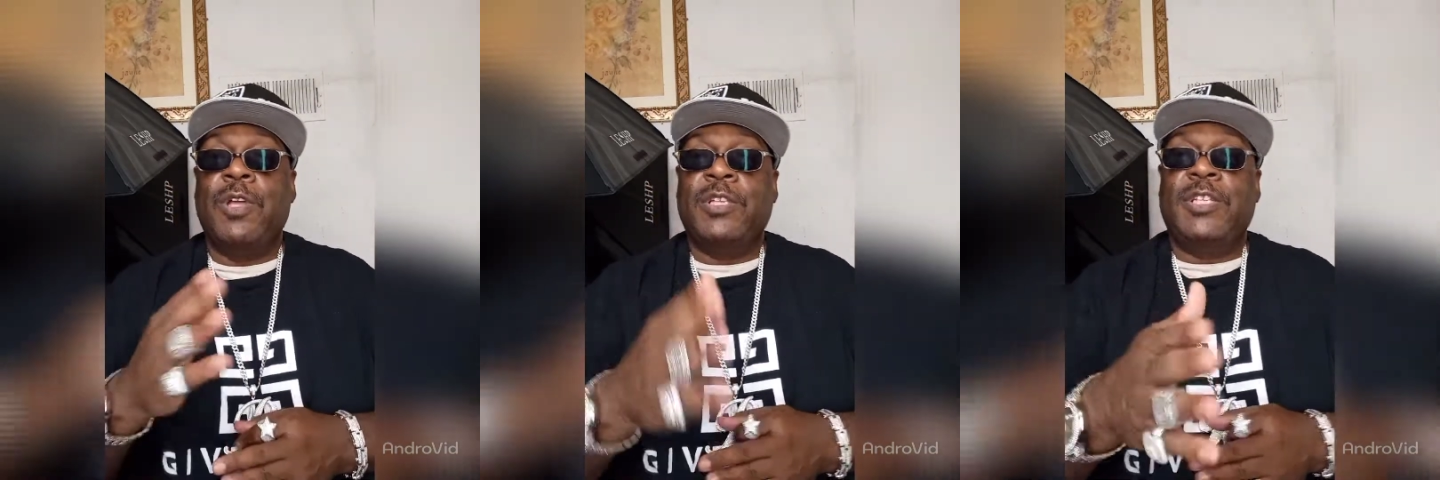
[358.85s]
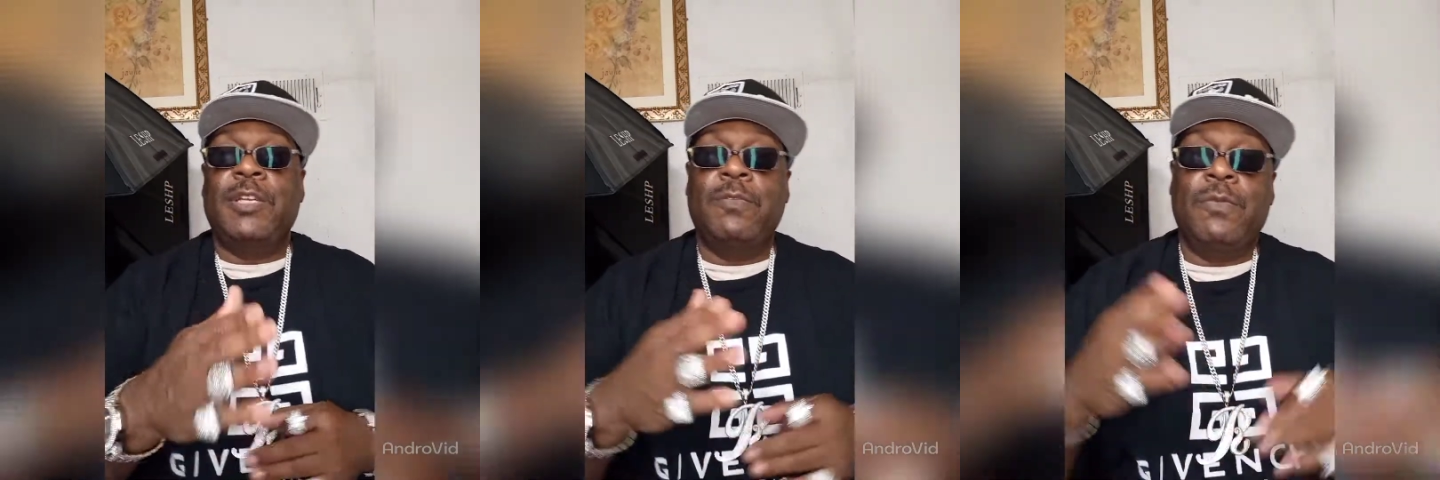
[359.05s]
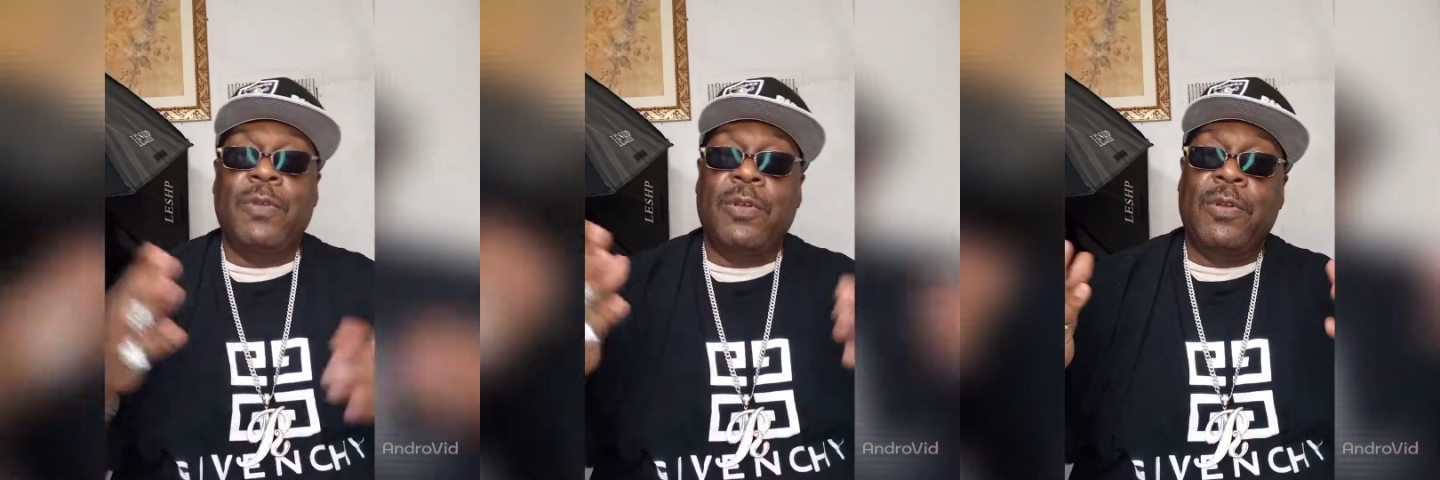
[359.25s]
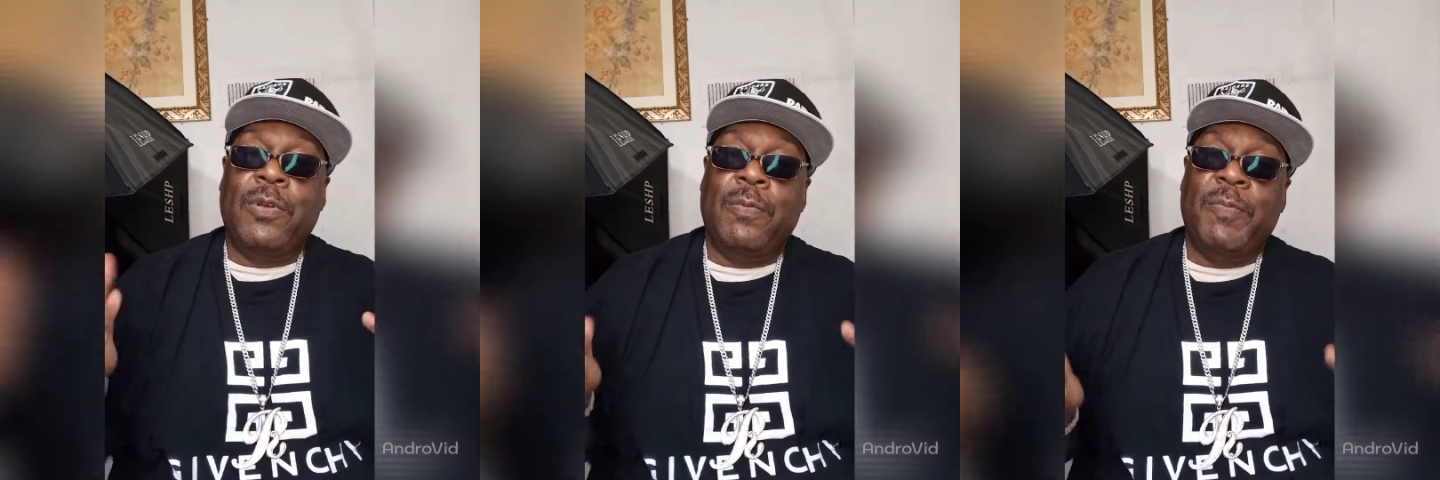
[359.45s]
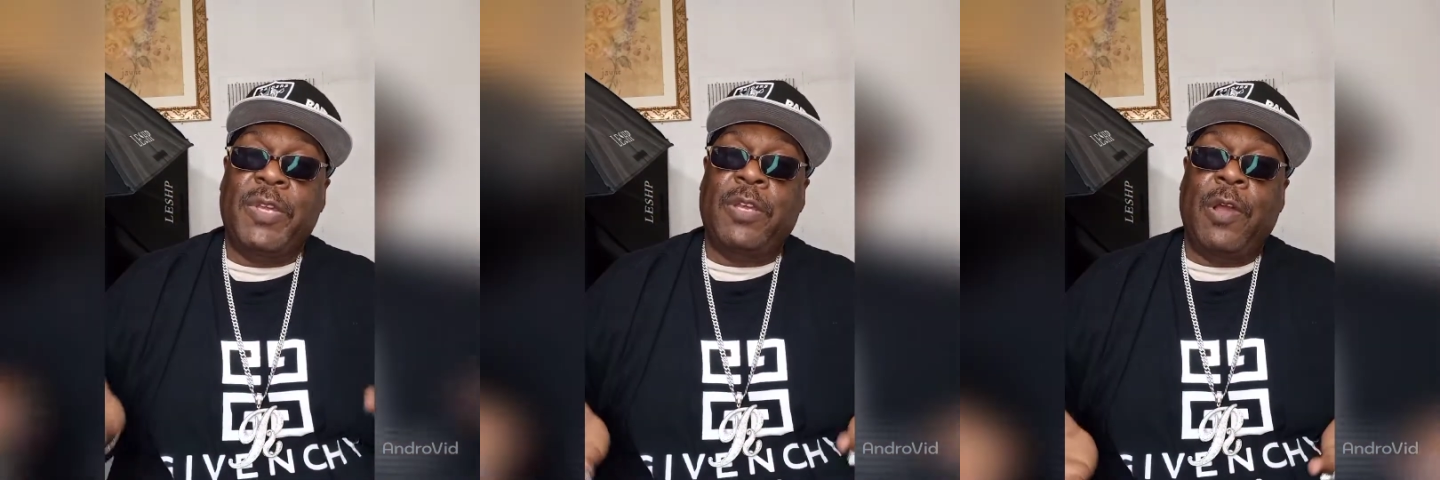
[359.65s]
See,
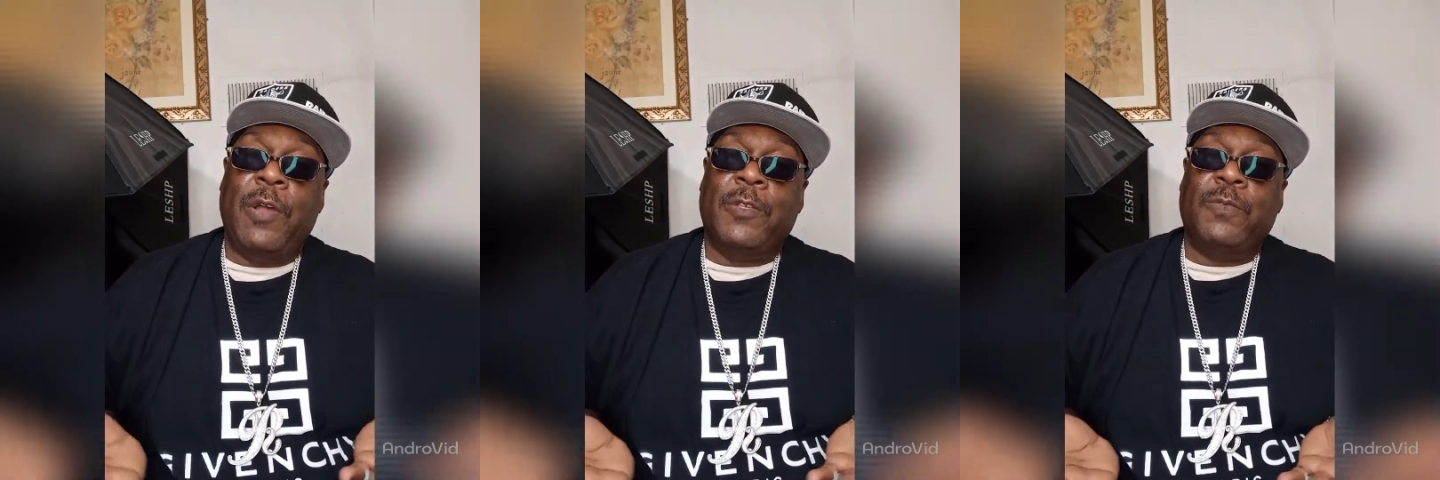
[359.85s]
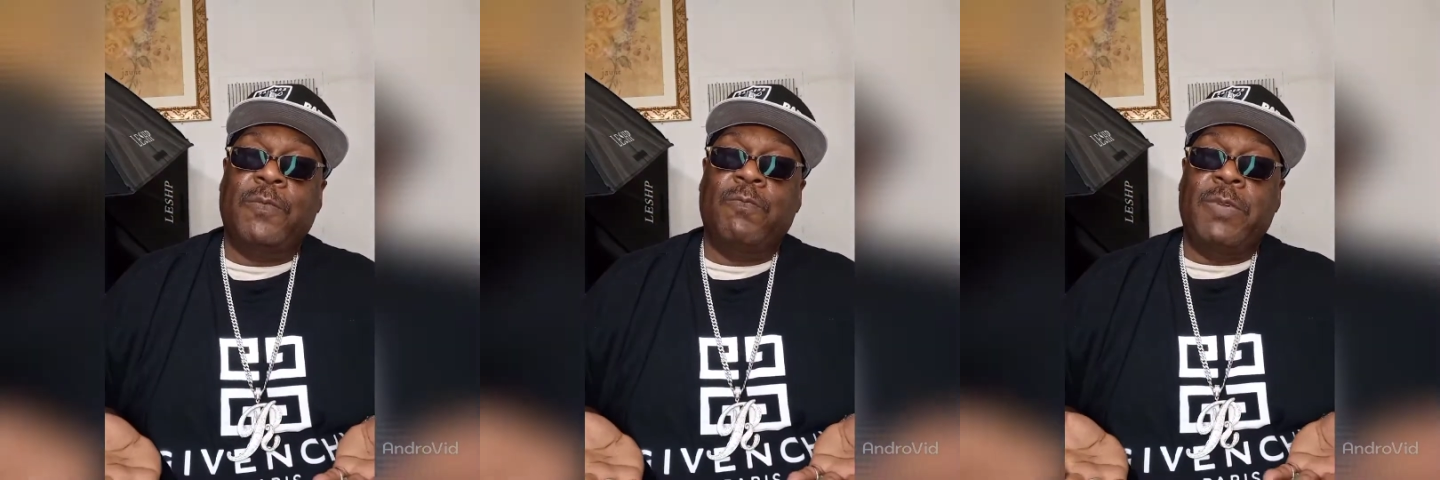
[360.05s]
because